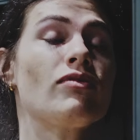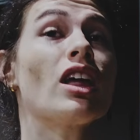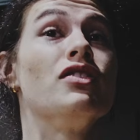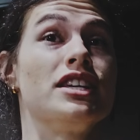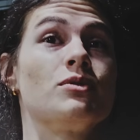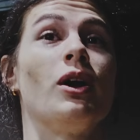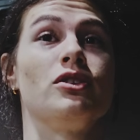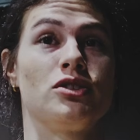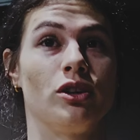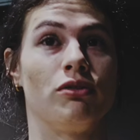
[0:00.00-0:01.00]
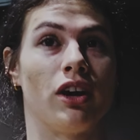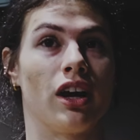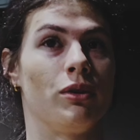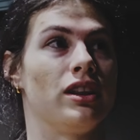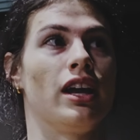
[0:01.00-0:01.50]
this well so
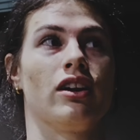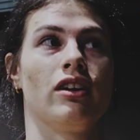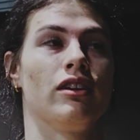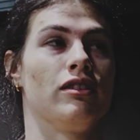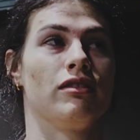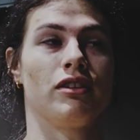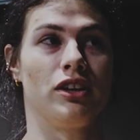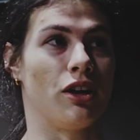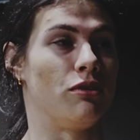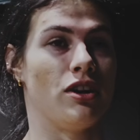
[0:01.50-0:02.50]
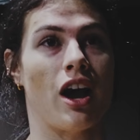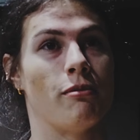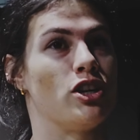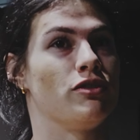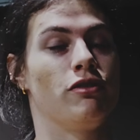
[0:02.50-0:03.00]
far with like, not
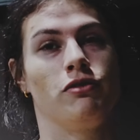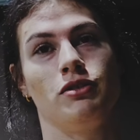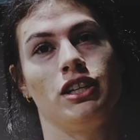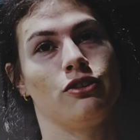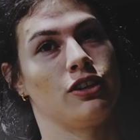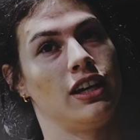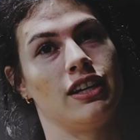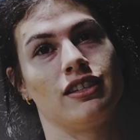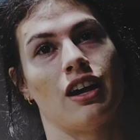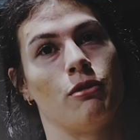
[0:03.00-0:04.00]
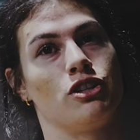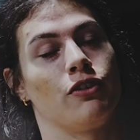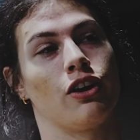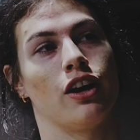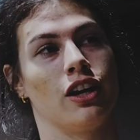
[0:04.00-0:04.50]
much of a food decrease, not much of a
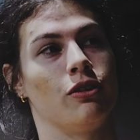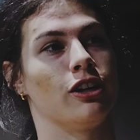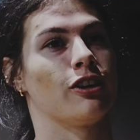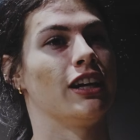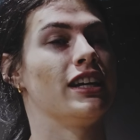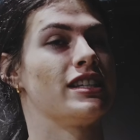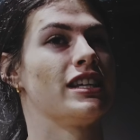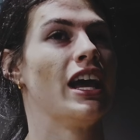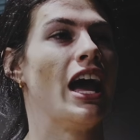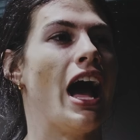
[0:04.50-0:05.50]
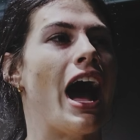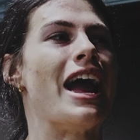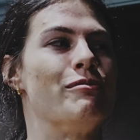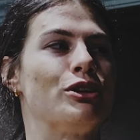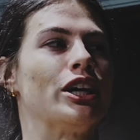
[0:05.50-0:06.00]
cardio increase, I
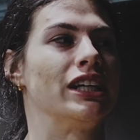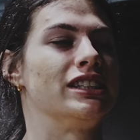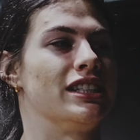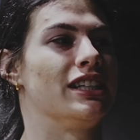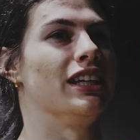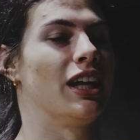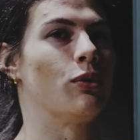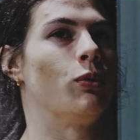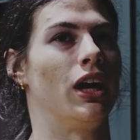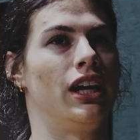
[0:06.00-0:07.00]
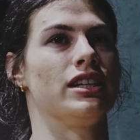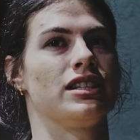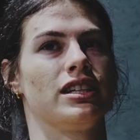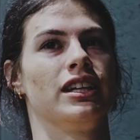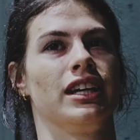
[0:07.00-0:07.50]
am curious to see like
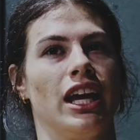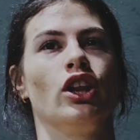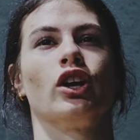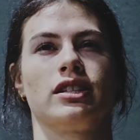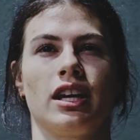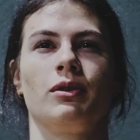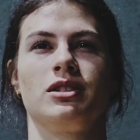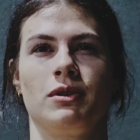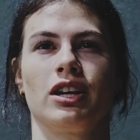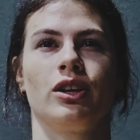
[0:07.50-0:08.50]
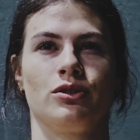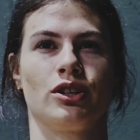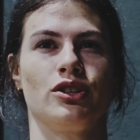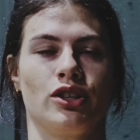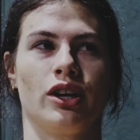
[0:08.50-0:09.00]
what it looks like once we get closer
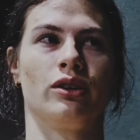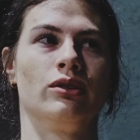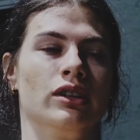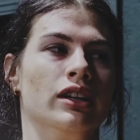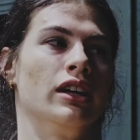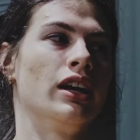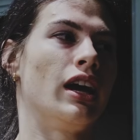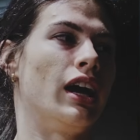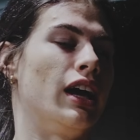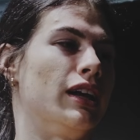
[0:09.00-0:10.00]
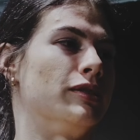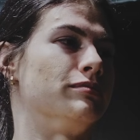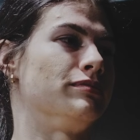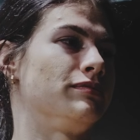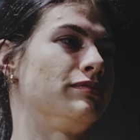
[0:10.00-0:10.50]
to show. But